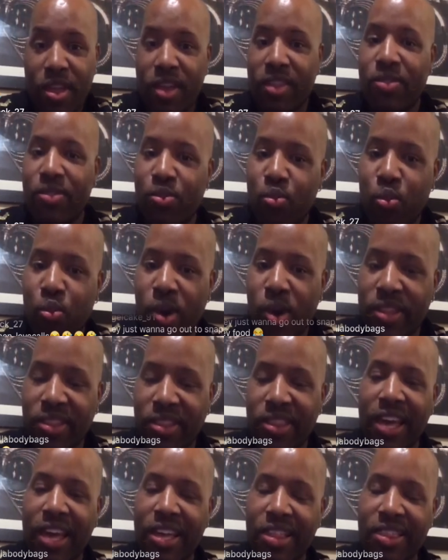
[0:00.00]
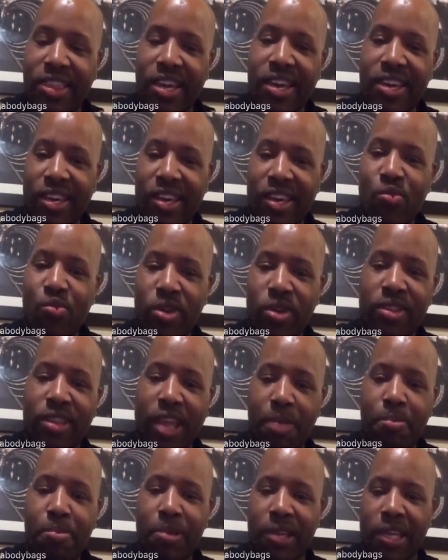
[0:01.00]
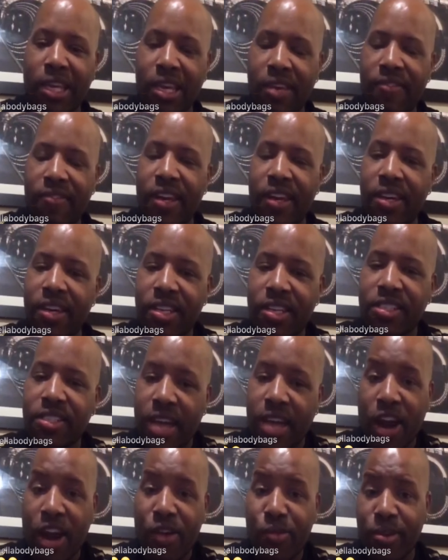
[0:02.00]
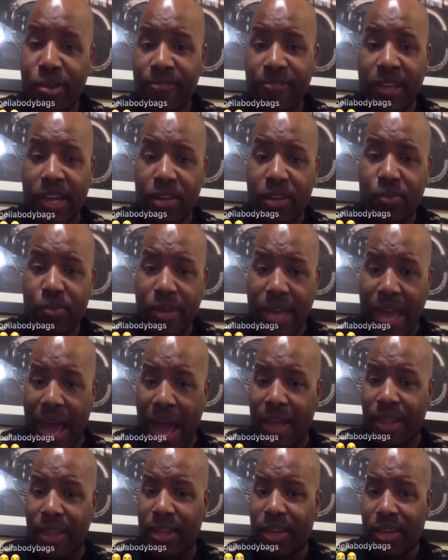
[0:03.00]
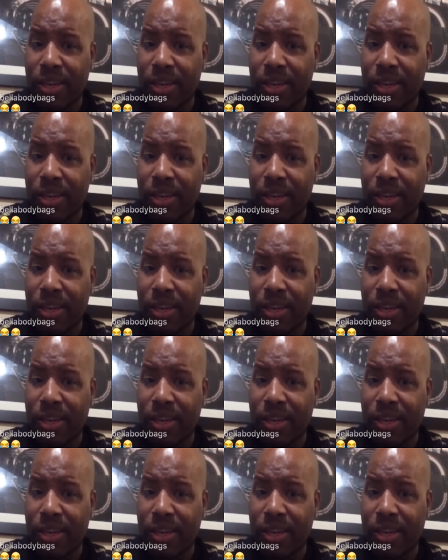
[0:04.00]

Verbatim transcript: what they think and what they believe in does not reflect reality.